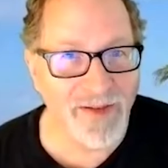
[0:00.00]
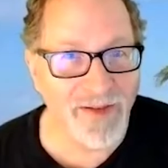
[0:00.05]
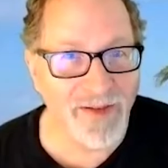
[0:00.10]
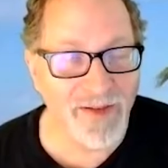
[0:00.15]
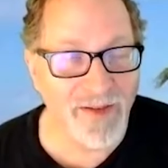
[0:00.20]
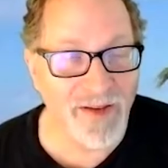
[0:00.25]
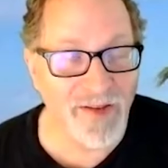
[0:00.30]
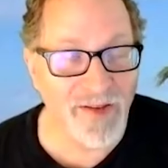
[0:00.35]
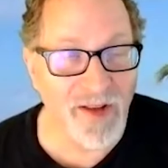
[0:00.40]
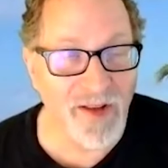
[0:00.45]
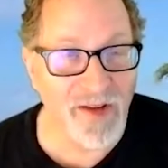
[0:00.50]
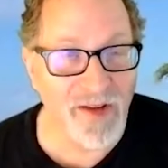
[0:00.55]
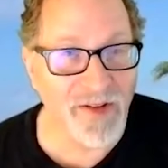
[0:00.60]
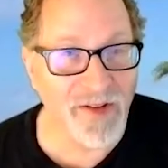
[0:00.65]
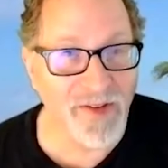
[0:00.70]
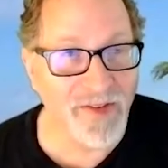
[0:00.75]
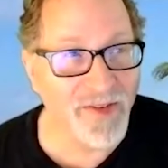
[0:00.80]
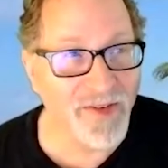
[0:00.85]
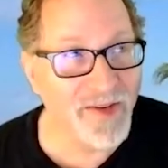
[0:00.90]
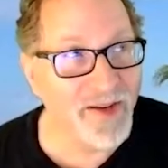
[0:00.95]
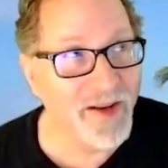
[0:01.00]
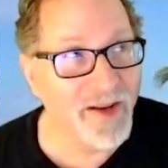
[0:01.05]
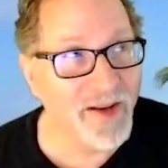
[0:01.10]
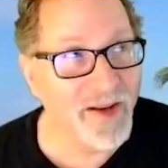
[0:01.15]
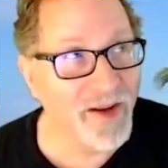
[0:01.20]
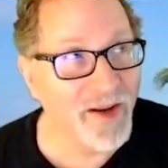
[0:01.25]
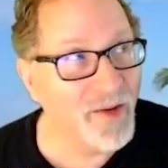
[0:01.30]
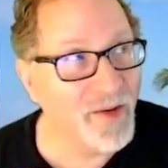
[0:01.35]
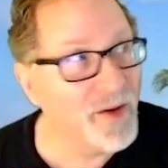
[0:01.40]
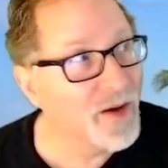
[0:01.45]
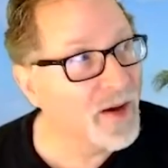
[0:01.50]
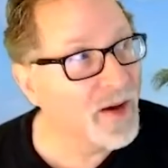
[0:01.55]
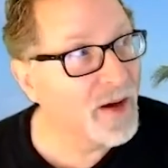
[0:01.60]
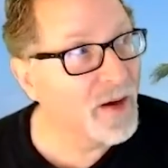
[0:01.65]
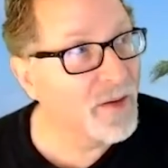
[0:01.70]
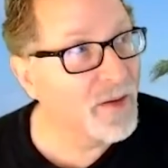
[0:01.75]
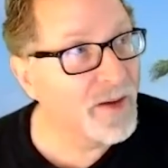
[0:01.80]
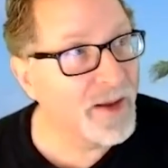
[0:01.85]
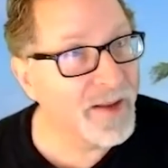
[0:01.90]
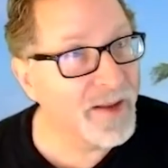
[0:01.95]
it's not just, you know,
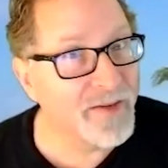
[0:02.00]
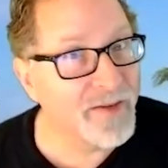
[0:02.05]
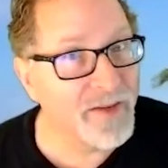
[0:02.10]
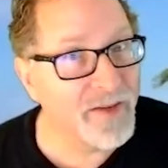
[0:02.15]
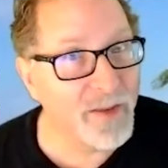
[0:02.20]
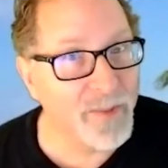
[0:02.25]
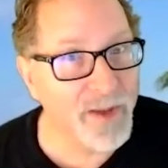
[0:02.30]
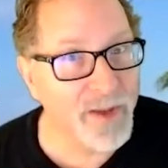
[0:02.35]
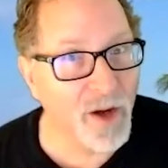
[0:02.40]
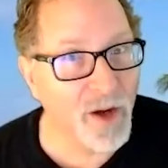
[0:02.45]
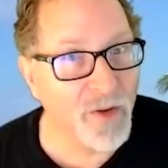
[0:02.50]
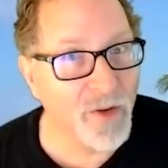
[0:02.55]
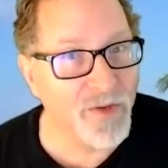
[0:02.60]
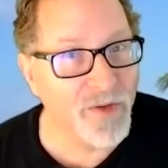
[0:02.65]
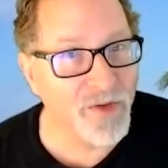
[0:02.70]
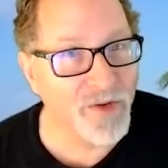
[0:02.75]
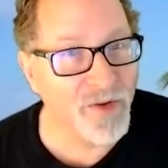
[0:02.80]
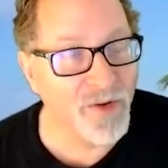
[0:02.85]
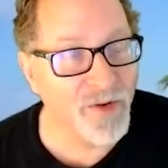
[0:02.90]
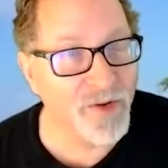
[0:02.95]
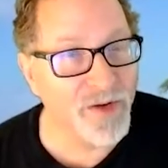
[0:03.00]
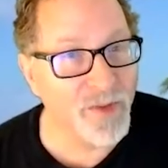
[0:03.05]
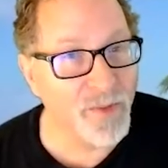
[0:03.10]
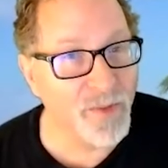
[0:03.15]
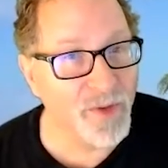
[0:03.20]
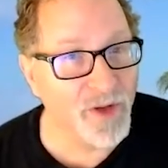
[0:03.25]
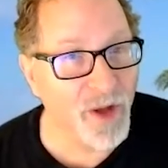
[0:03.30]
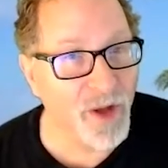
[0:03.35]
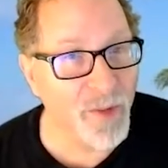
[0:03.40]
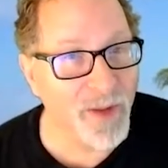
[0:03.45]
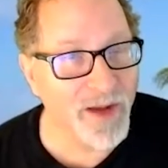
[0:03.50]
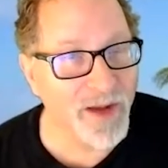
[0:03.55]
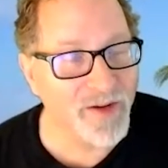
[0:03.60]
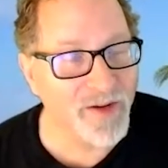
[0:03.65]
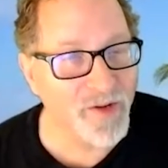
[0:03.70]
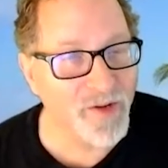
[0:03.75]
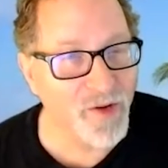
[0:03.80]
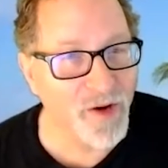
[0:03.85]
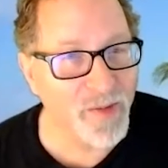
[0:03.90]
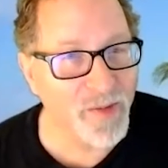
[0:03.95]
okay, that's going to be over soon and we'll go back
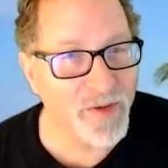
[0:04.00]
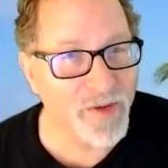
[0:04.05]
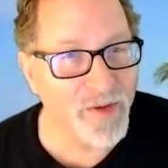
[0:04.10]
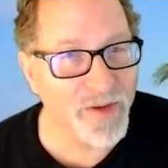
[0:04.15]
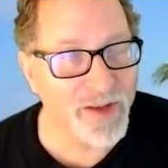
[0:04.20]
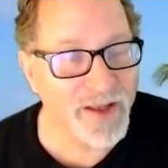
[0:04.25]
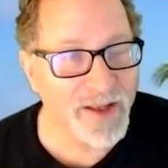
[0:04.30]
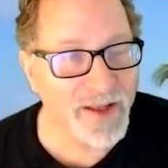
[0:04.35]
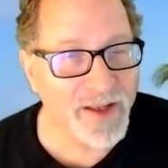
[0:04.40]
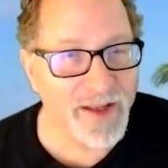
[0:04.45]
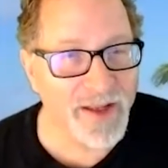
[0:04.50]
to normal.